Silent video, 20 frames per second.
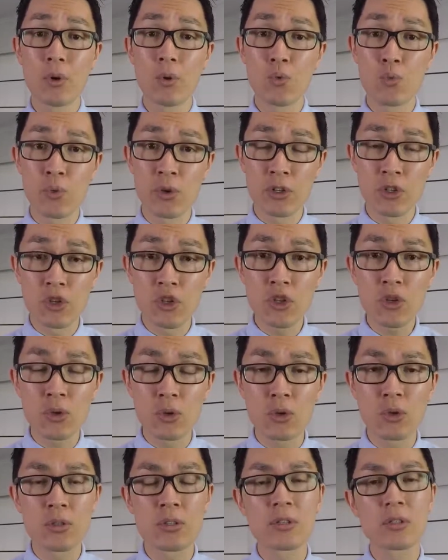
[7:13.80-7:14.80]

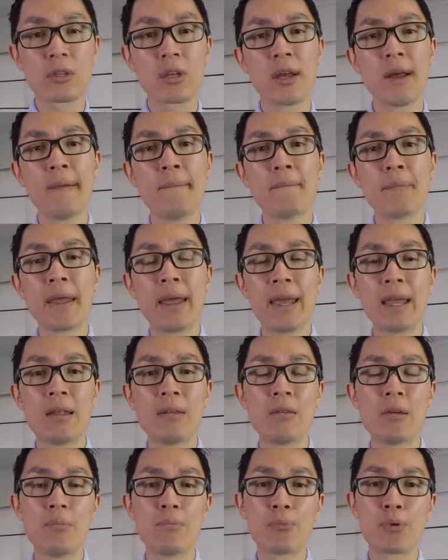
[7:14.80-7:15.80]
reduce
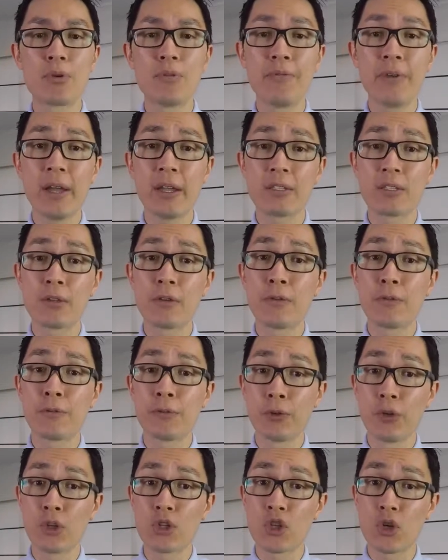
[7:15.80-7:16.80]
and prevent
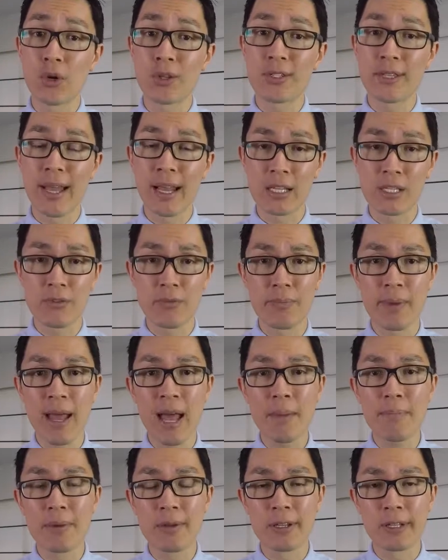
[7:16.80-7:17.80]
future attacks from
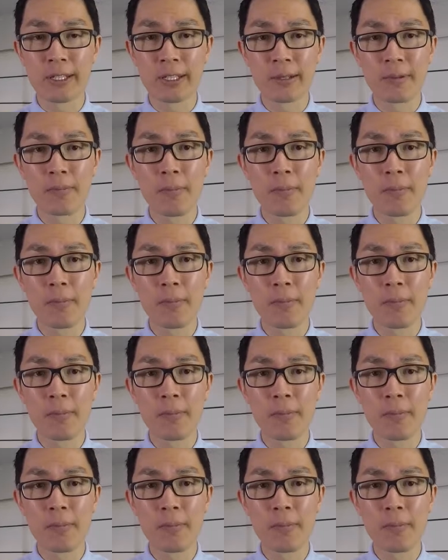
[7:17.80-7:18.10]
happening.